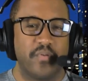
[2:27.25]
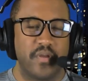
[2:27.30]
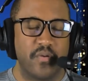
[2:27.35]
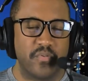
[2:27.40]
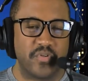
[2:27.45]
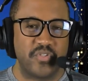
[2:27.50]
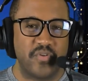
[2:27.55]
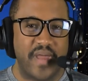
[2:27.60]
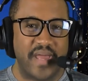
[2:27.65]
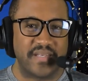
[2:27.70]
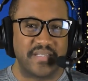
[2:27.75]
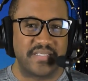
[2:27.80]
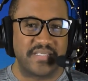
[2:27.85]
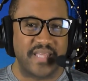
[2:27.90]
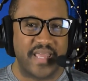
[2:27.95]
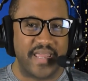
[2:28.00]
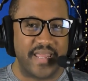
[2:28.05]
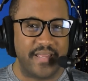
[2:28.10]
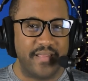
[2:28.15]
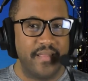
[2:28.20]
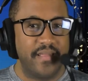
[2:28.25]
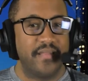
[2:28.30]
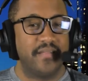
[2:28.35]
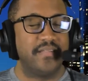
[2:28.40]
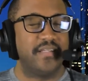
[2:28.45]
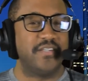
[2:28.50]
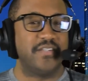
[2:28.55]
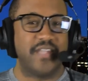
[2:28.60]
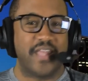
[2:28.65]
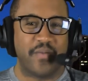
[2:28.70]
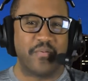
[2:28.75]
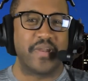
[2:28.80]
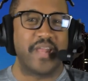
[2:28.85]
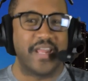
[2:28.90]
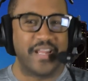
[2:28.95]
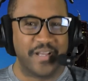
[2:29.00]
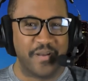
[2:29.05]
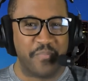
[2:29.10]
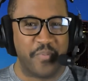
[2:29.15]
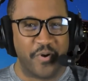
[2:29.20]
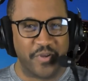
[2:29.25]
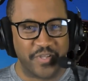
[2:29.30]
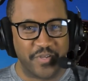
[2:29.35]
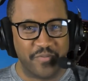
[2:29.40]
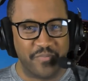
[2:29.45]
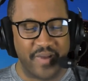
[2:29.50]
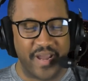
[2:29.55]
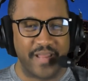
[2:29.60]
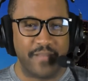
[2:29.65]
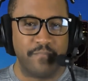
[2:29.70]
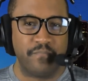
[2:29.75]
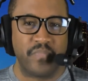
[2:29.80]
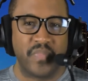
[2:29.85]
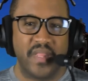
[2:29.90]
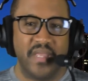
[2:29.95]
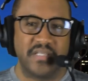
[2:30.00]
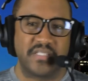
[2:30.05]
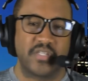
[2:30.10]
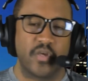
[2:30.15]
They would hear what you had to say. And then they would hang up on you, right?